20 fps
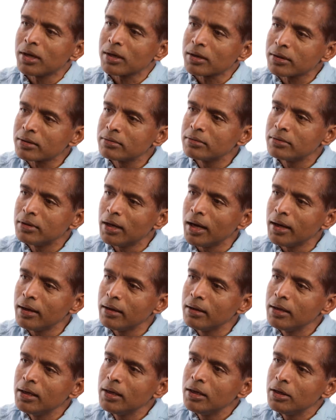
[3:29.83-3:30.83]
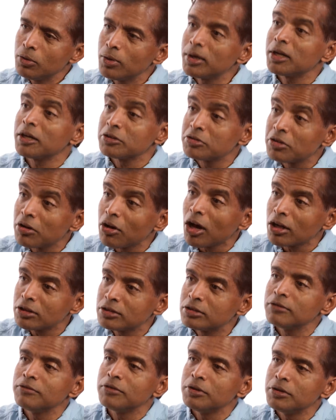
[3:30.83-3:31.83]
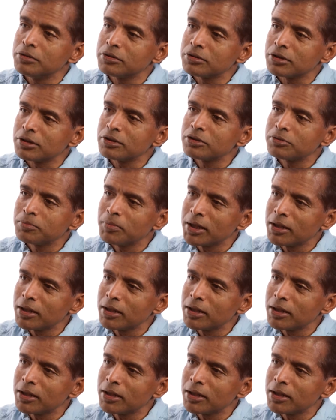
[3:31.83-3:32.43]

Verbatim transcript: Twitter. Right? Mm-hmm. Twitter has lots of users,